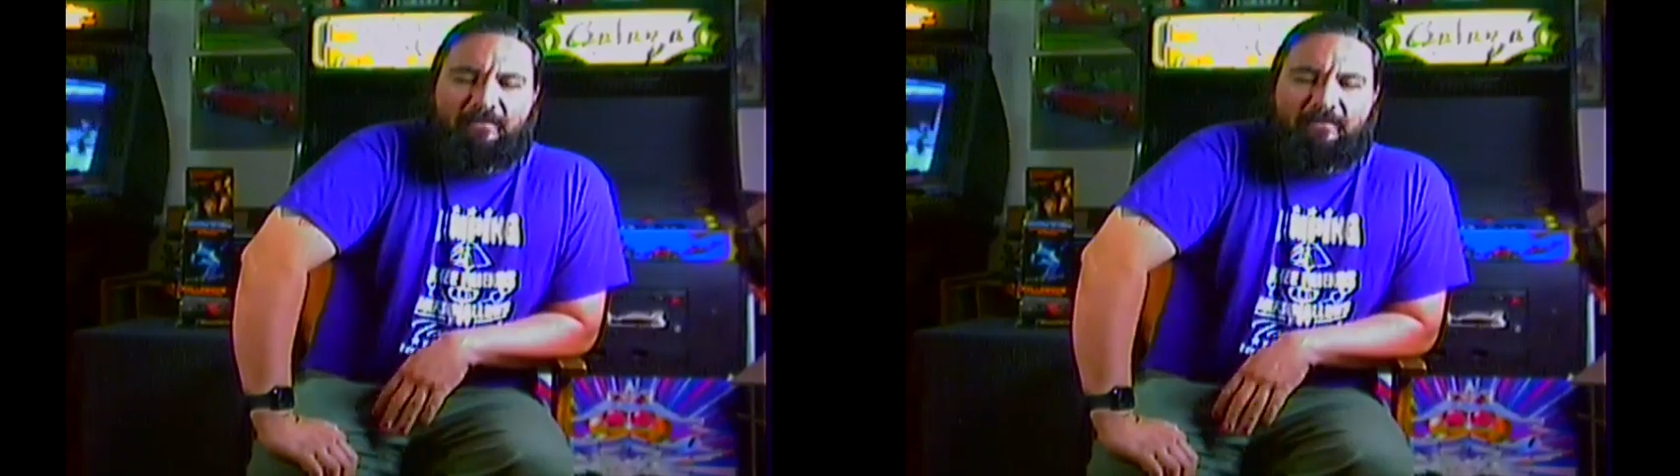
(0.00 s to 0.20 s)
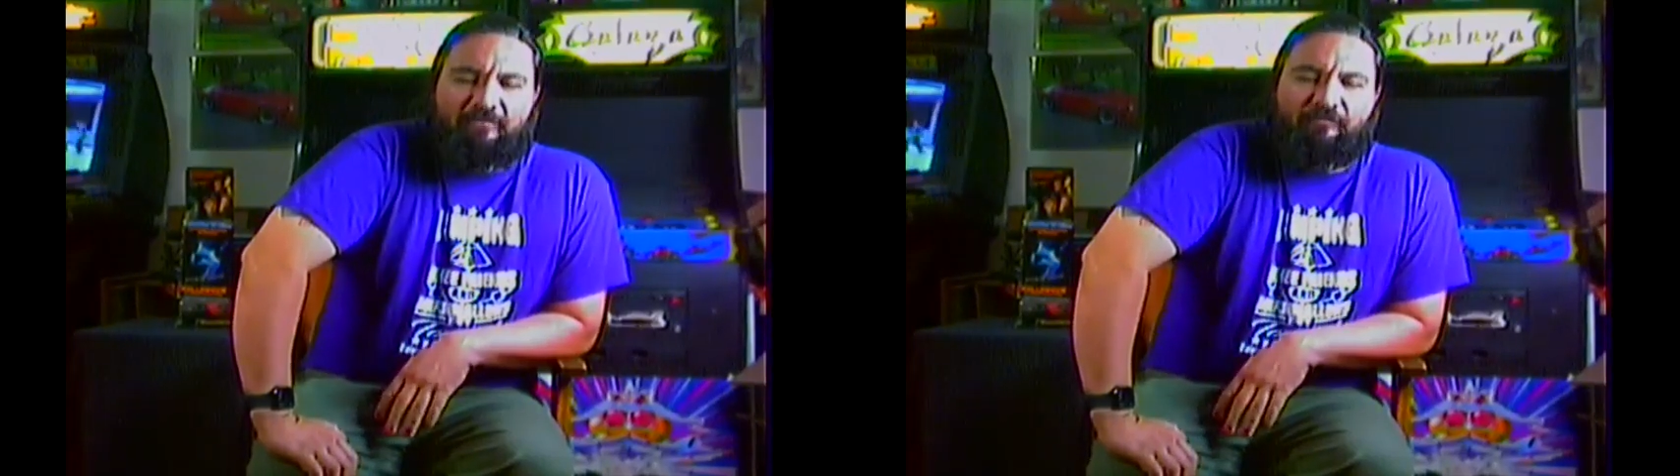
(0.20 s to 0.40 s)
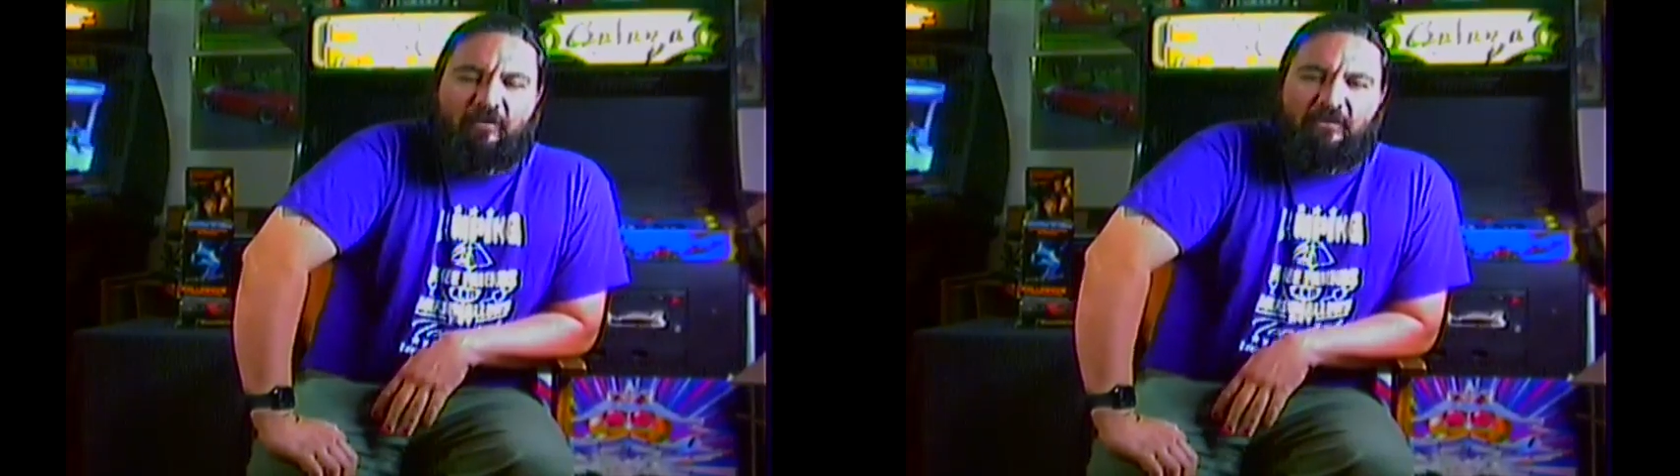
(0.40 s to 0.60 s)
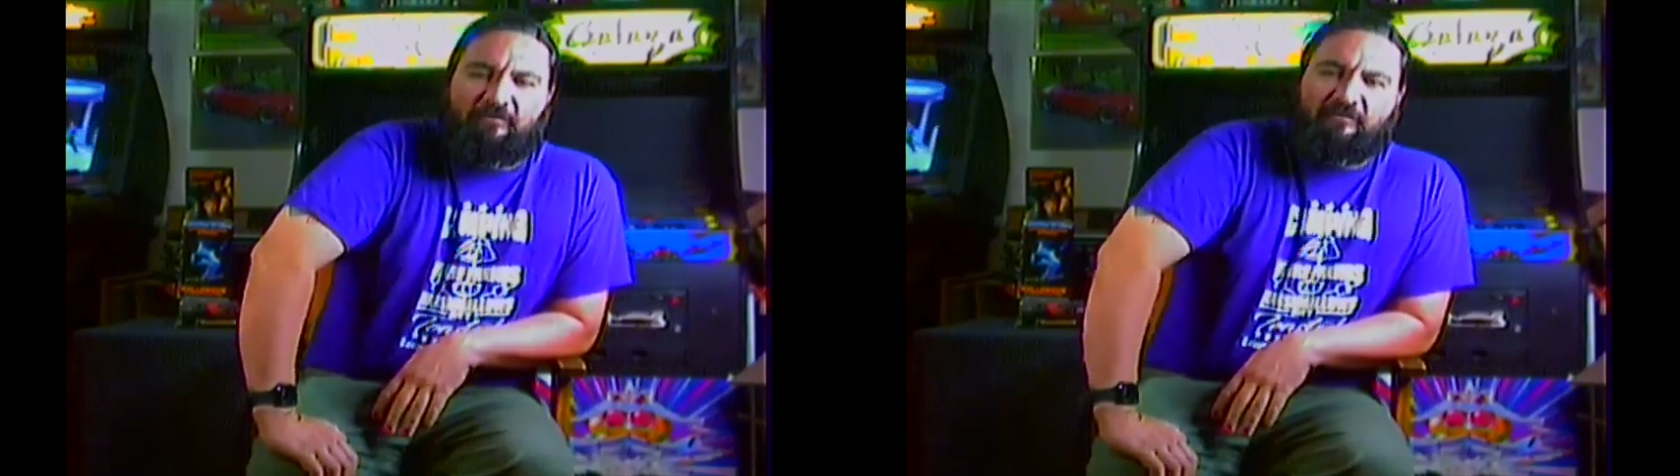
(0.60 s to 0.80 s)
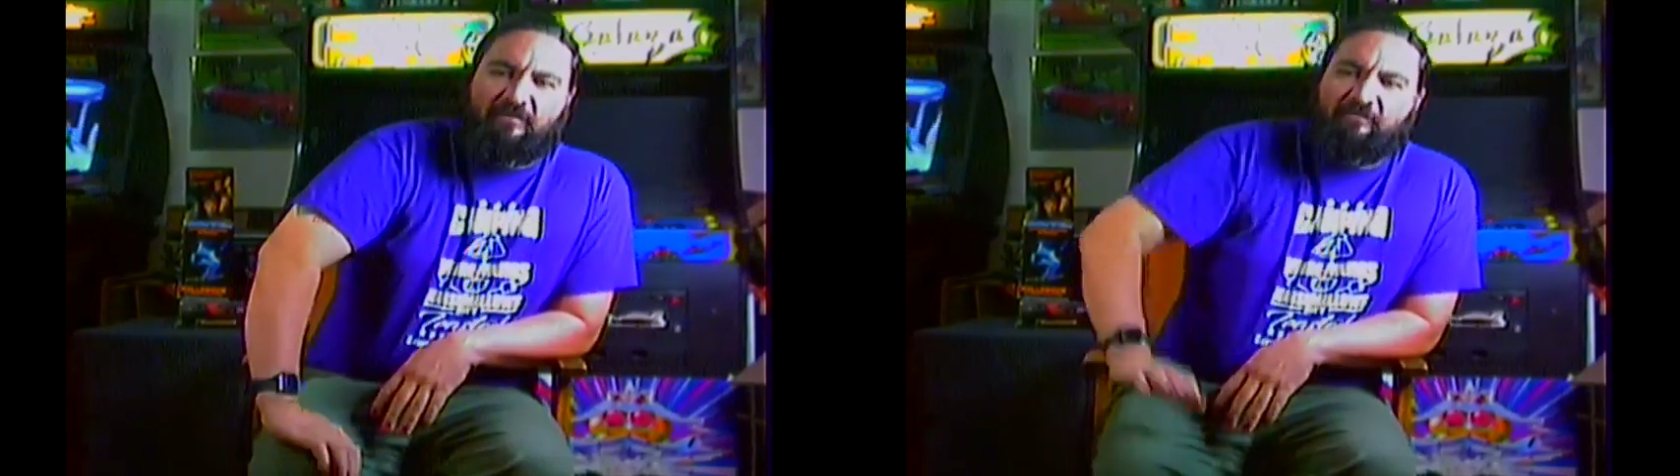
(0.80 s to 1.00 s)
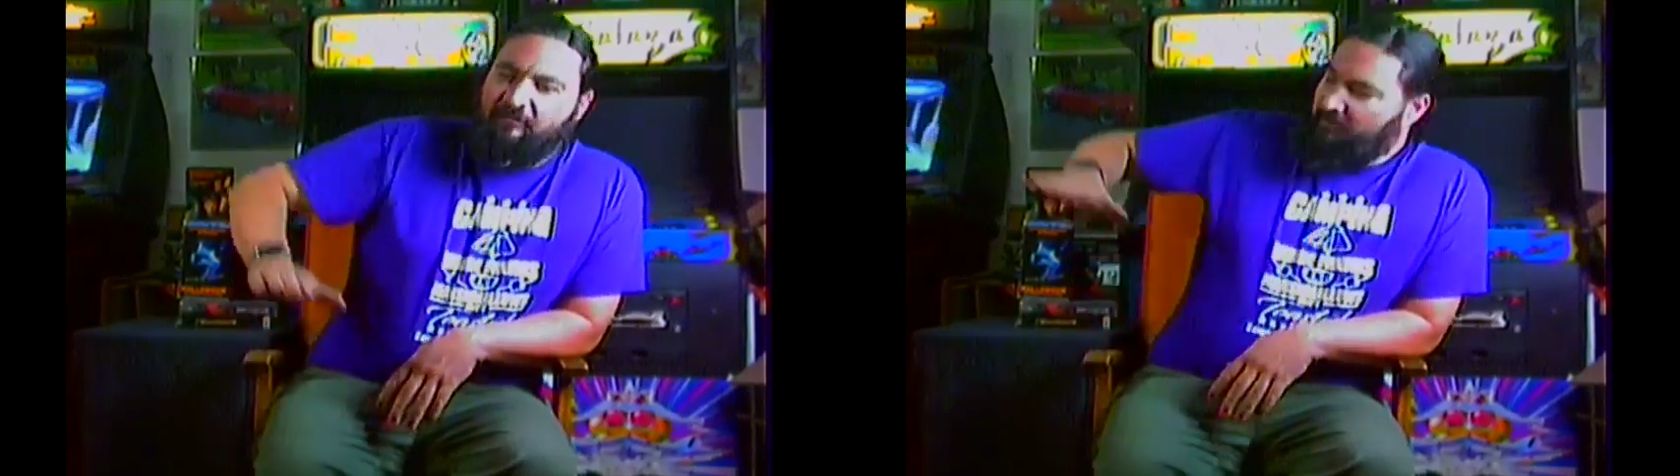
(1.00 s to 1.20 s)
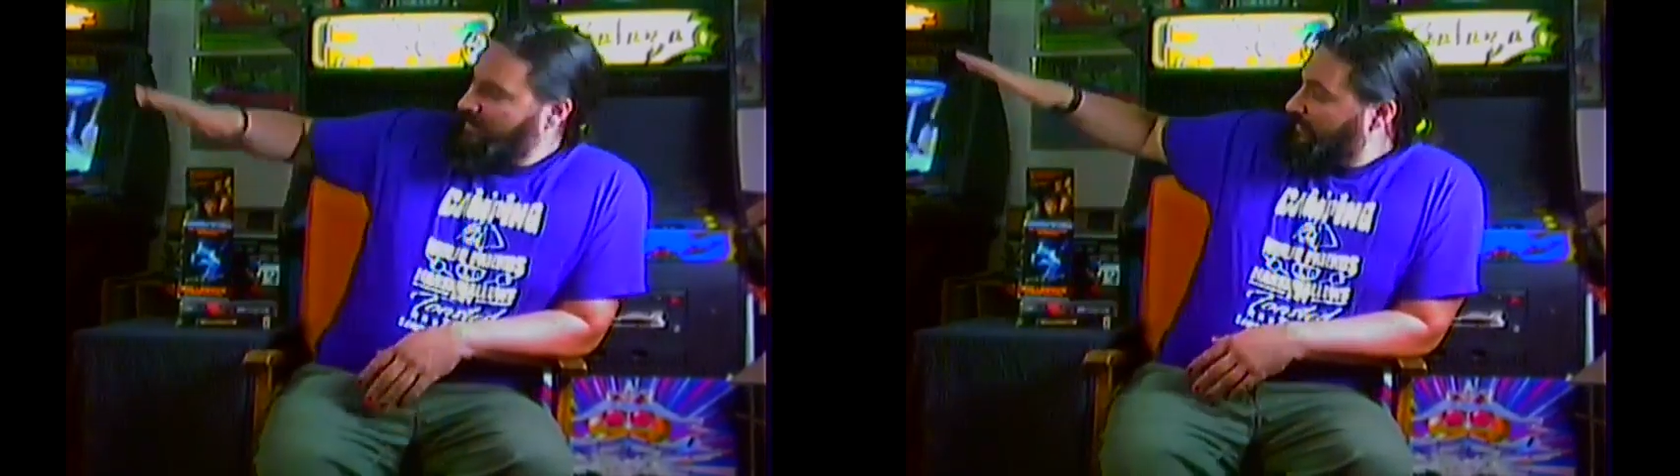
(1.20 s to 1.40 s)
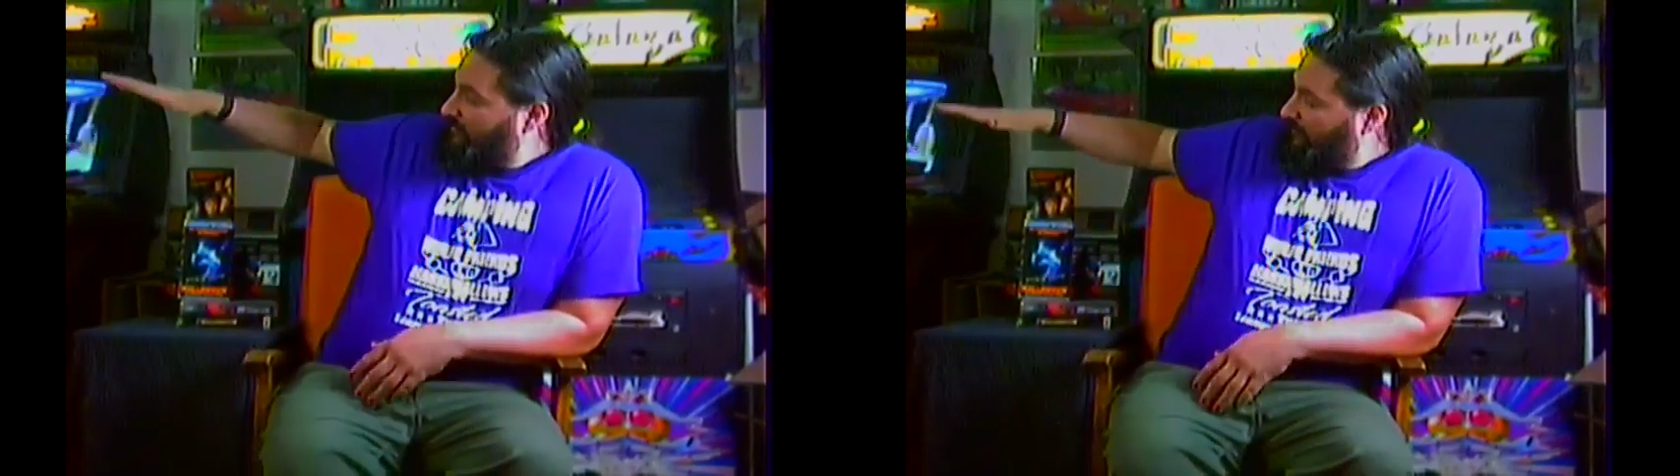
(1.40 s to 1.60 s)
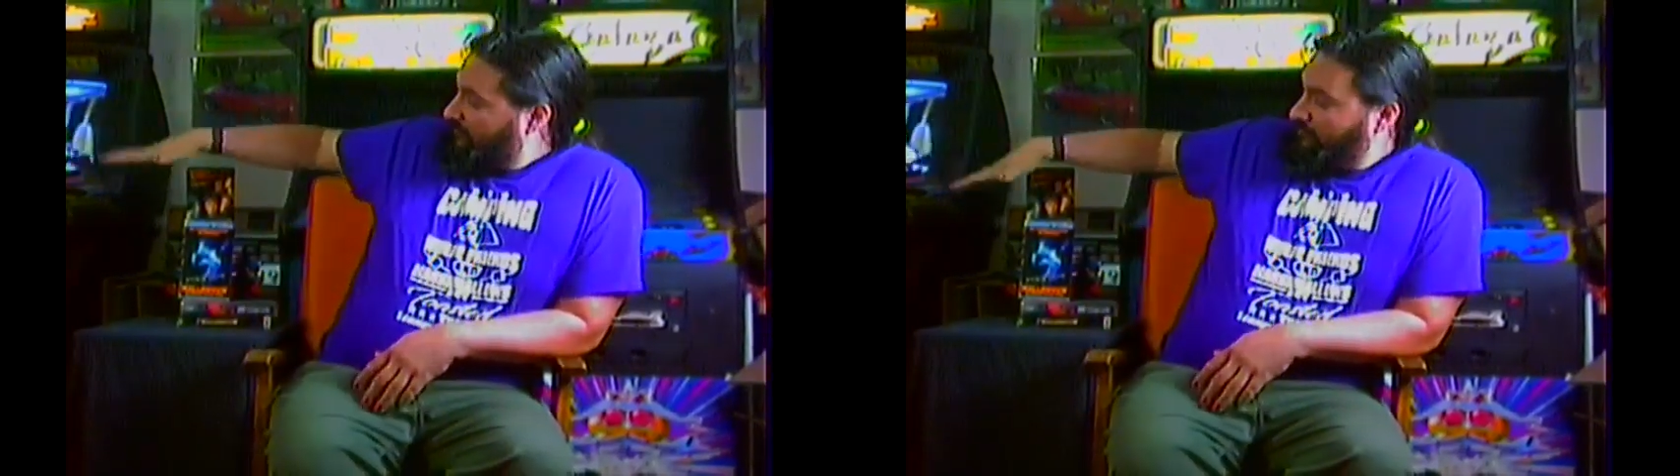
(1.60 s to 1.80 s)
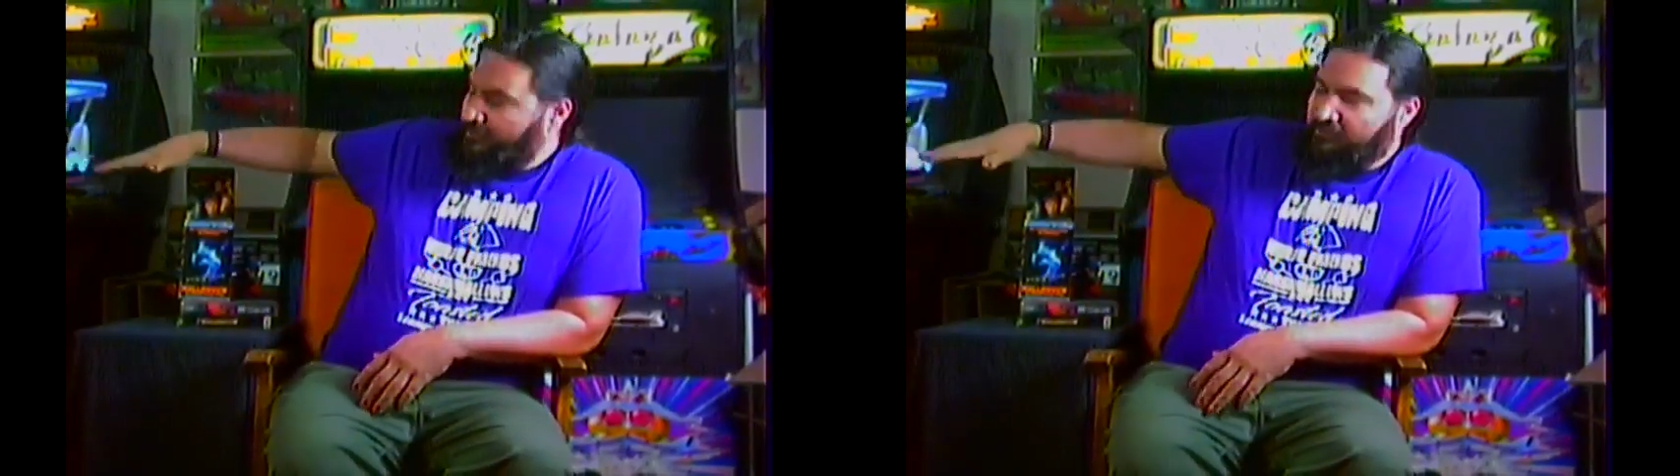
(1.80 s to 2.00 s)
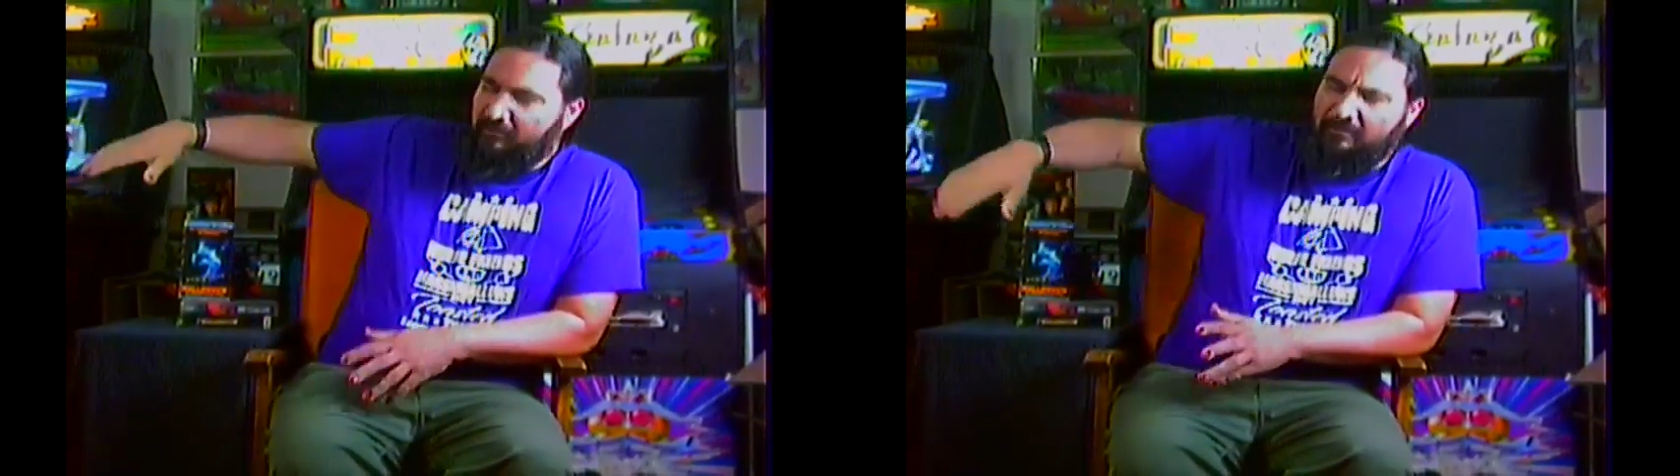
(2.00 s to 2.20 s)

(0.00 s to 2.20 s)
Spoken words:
as far as this cut's concerned,